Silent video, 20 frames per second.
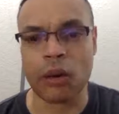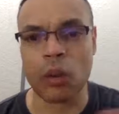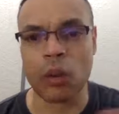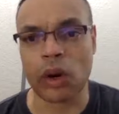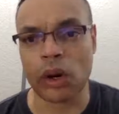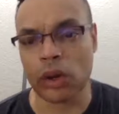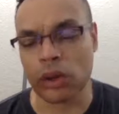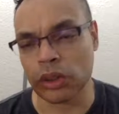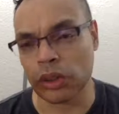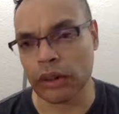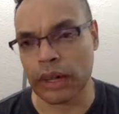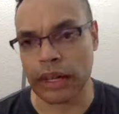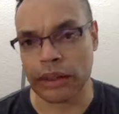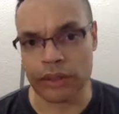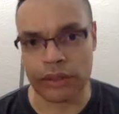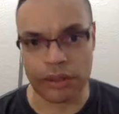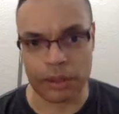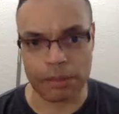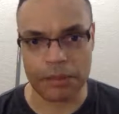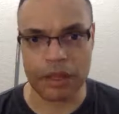world around
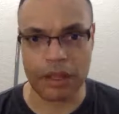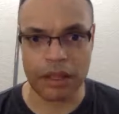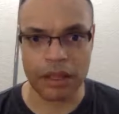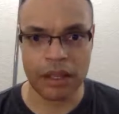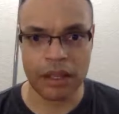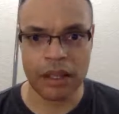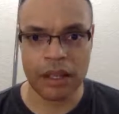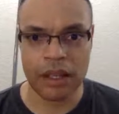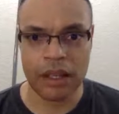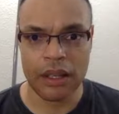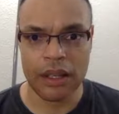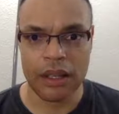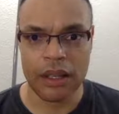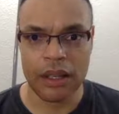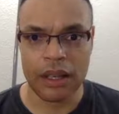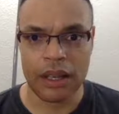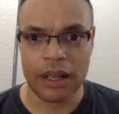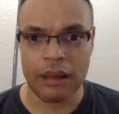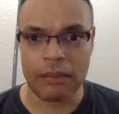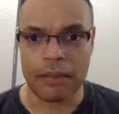something.
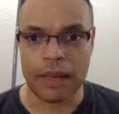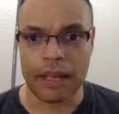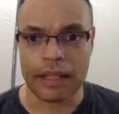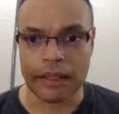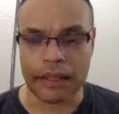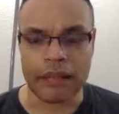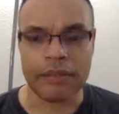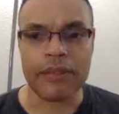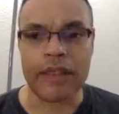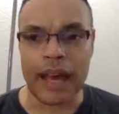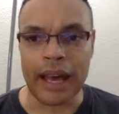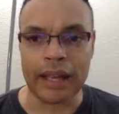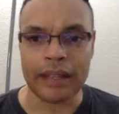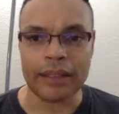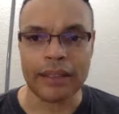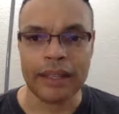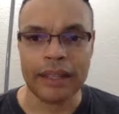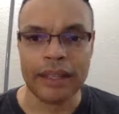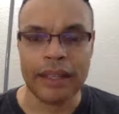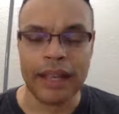I love that.
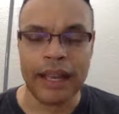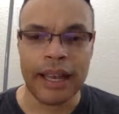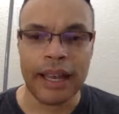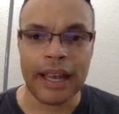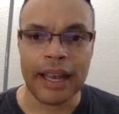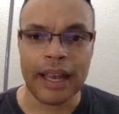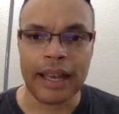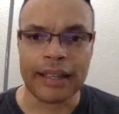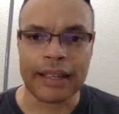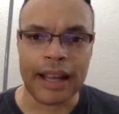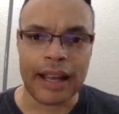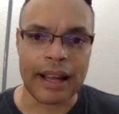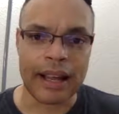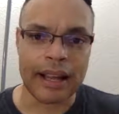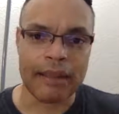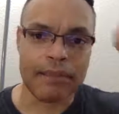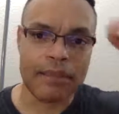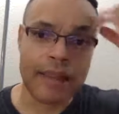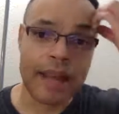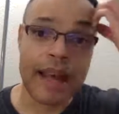And I
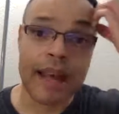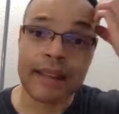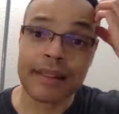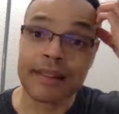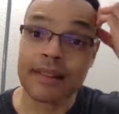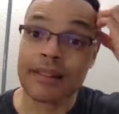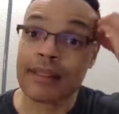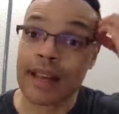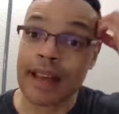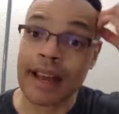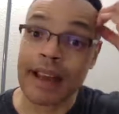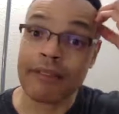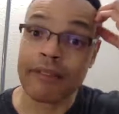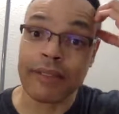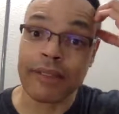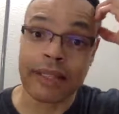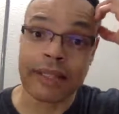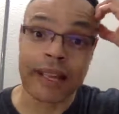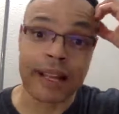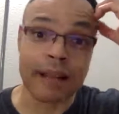haven't
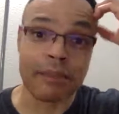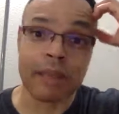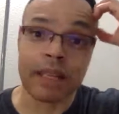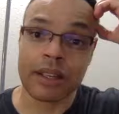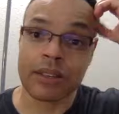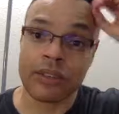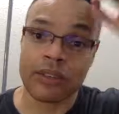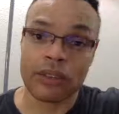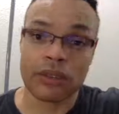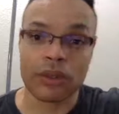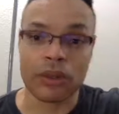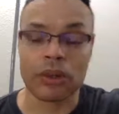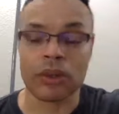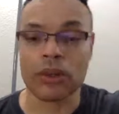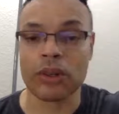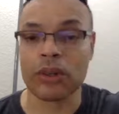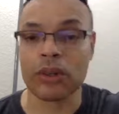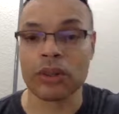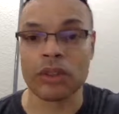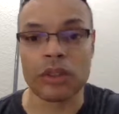read the comics,
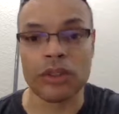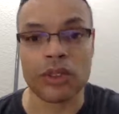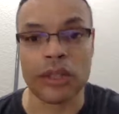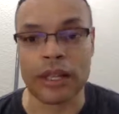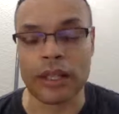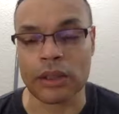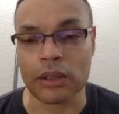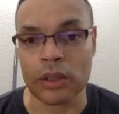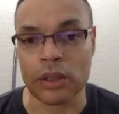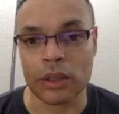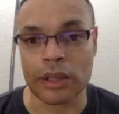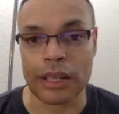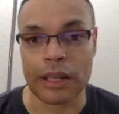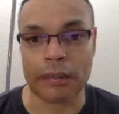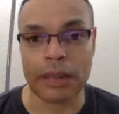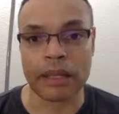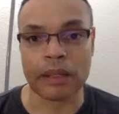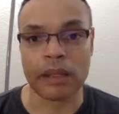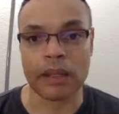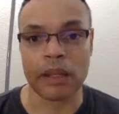so I don't know a lot
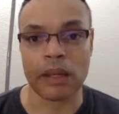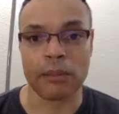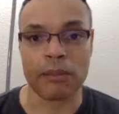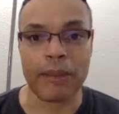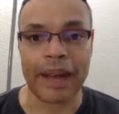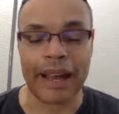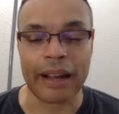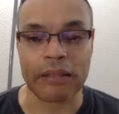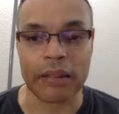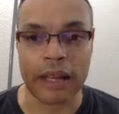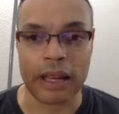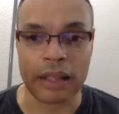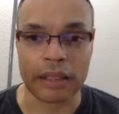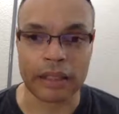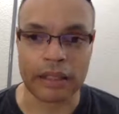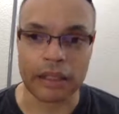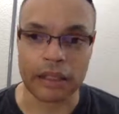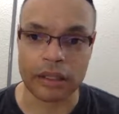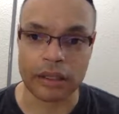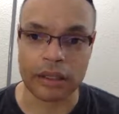about her background,
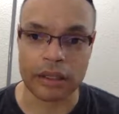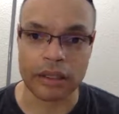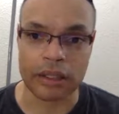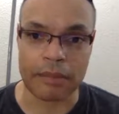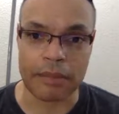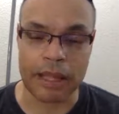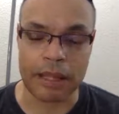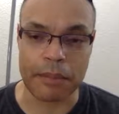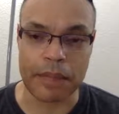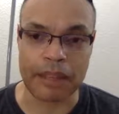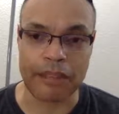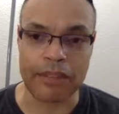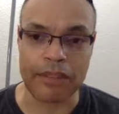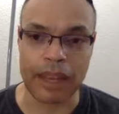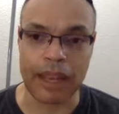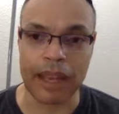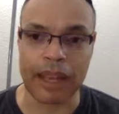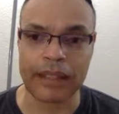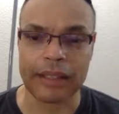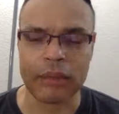and I'm not a big
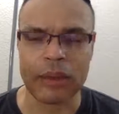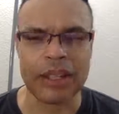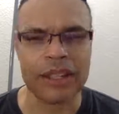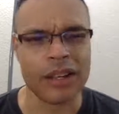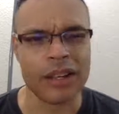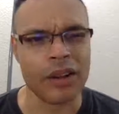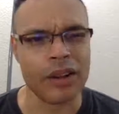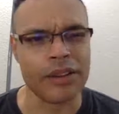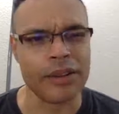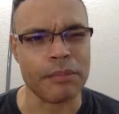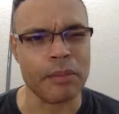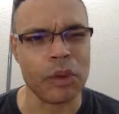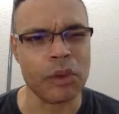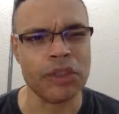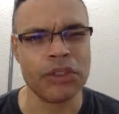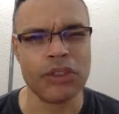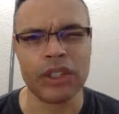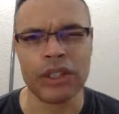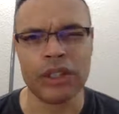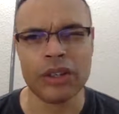fan. What do they call it? The
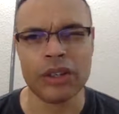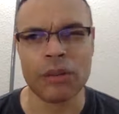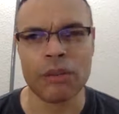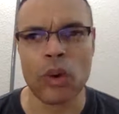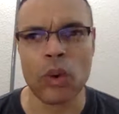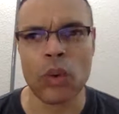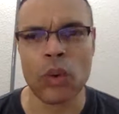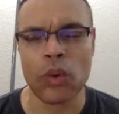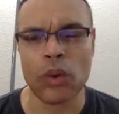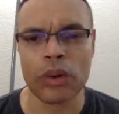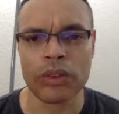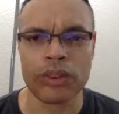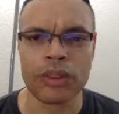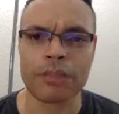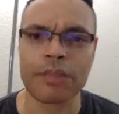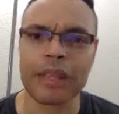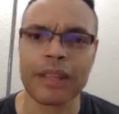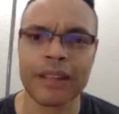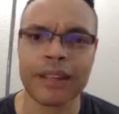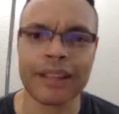Moshi or Mo
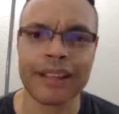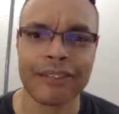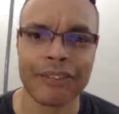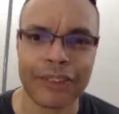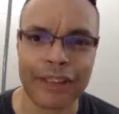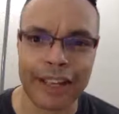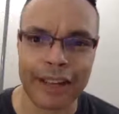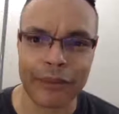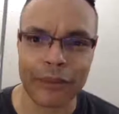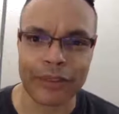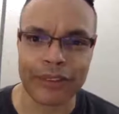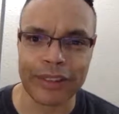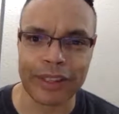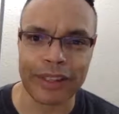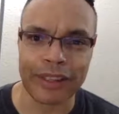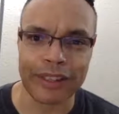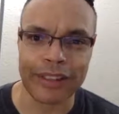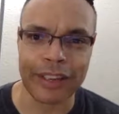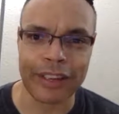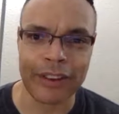something? I forgot what
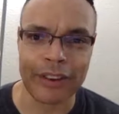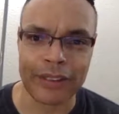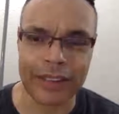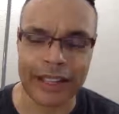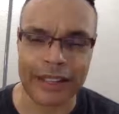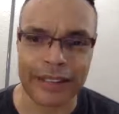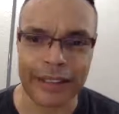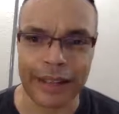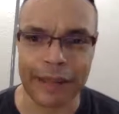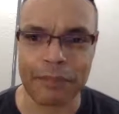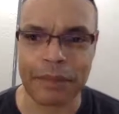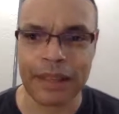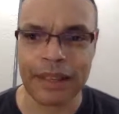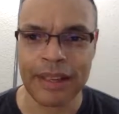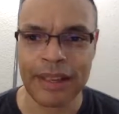they call that type